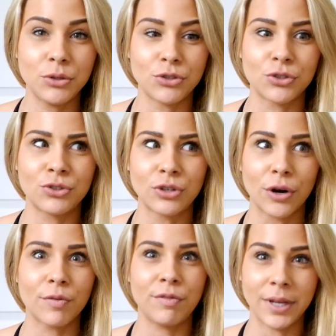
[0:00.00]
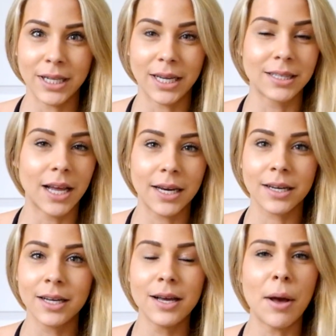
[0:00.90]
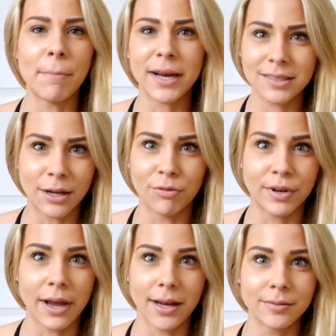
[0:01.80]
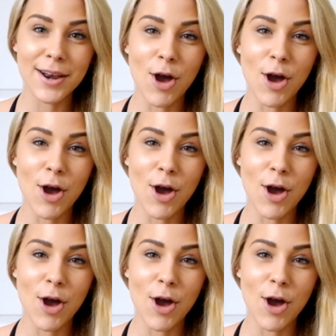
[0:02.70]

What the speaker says: just to start feeling like myself again. And